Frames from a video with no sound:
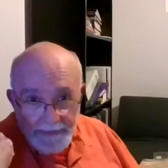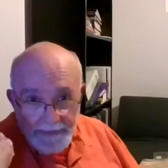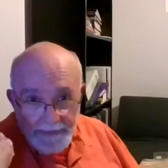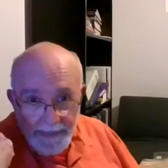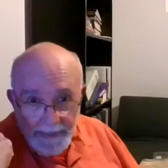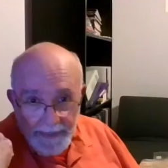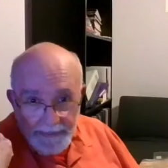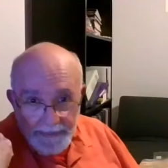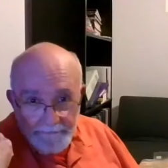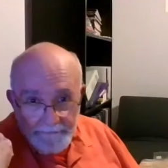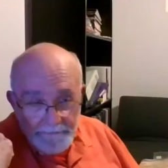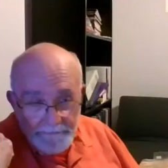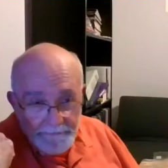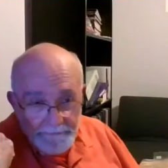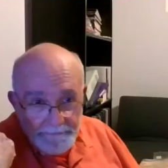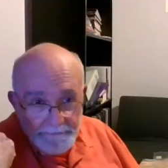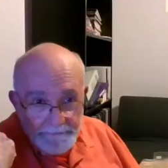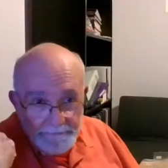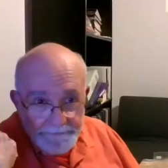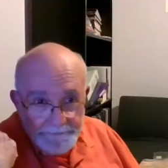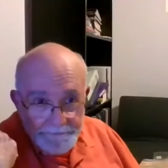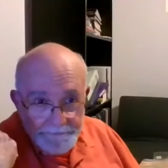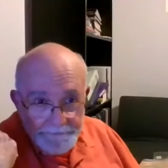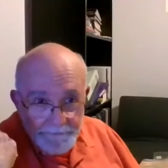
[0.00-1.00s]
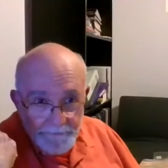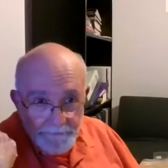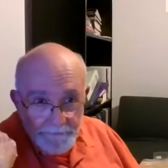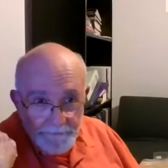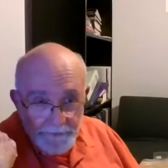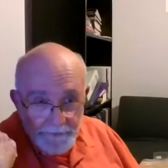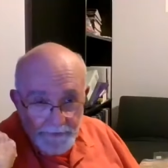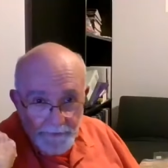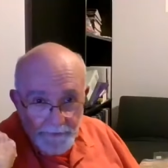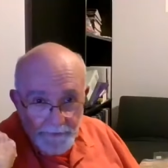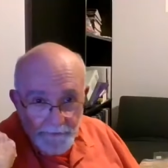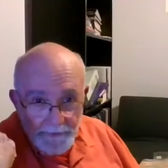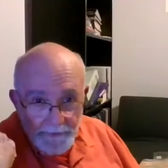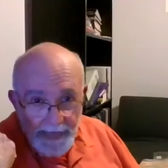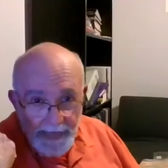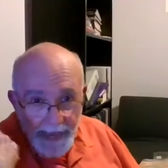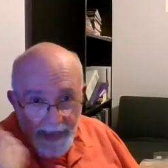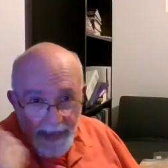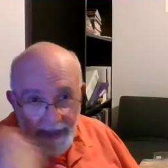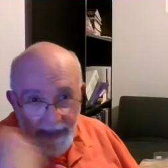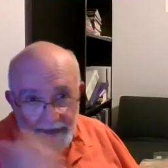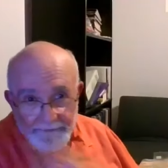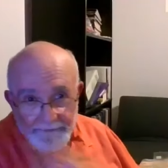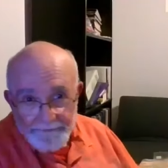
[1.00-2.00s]
here again,
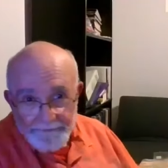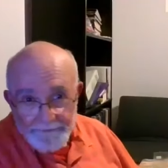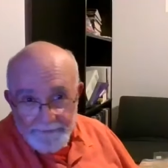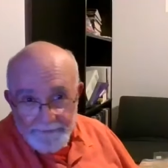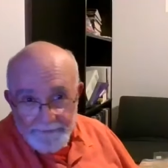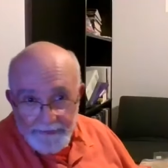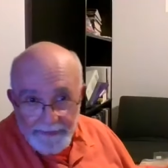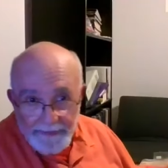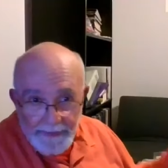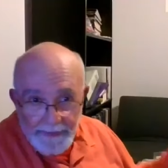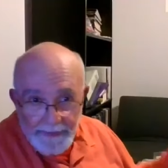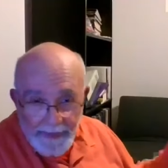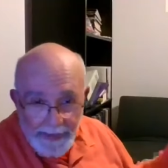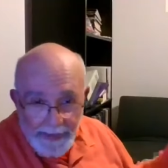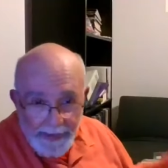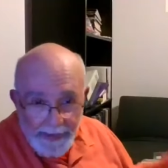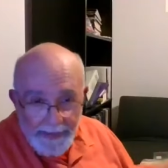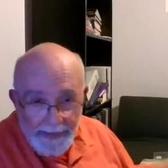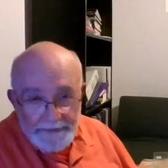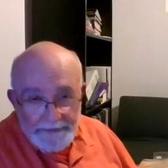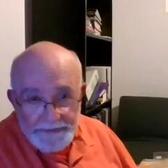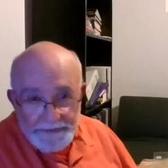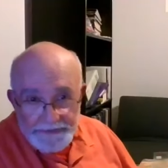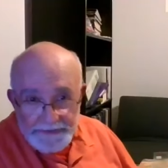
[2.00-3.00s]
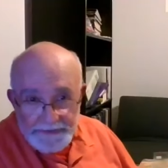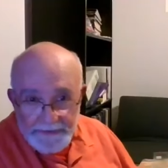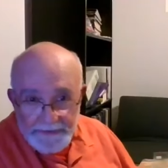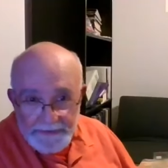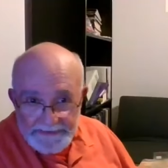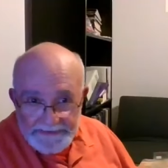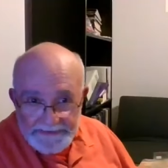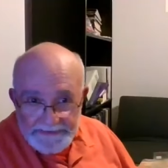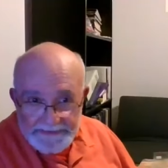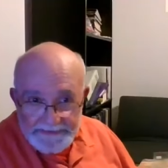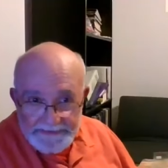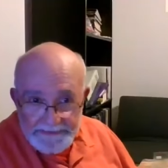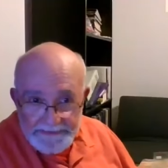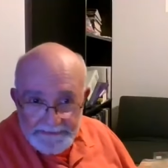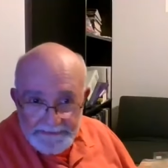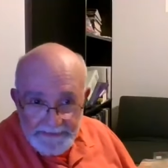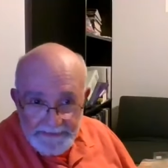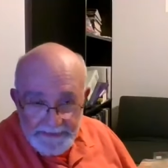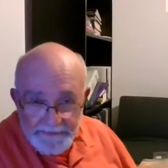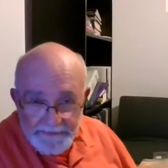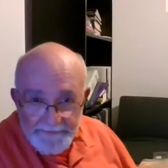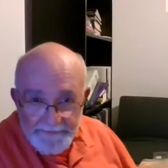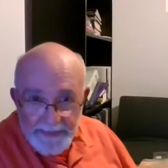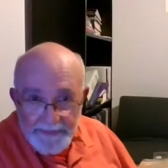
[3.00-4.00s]
we have angels
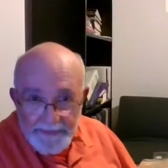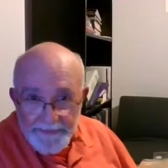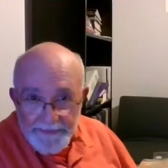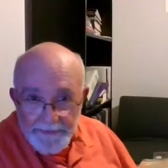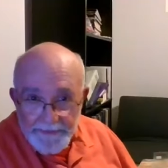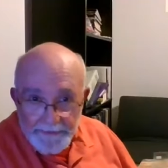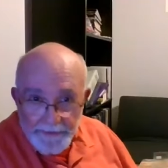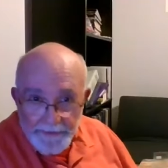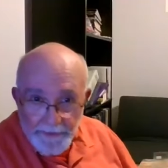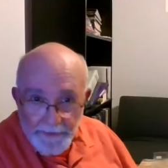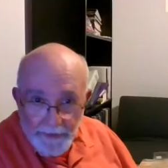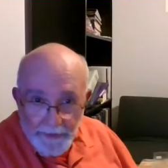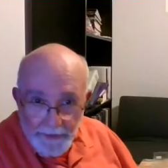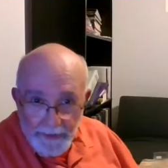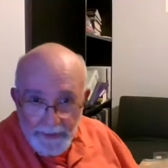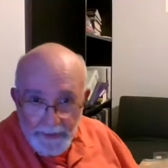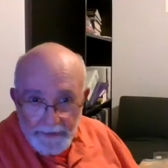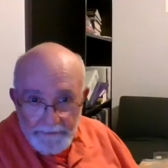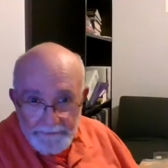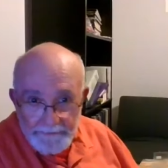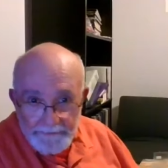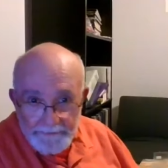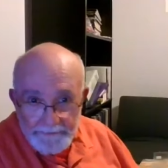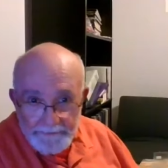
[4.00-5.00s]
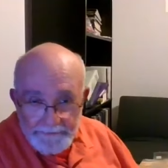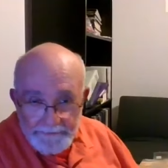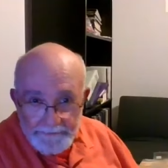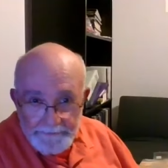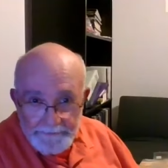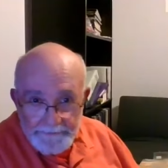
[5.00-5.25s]
giving the law